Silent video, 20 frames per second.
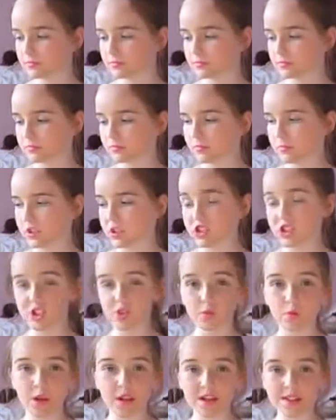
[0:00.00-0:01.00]
hang on it. Sorry.
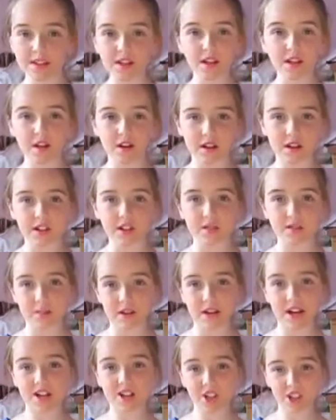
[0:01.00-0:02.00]
She's wasting her Nicki
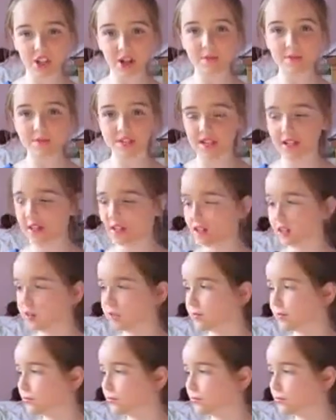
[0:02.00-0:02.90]
Minaj lipstick.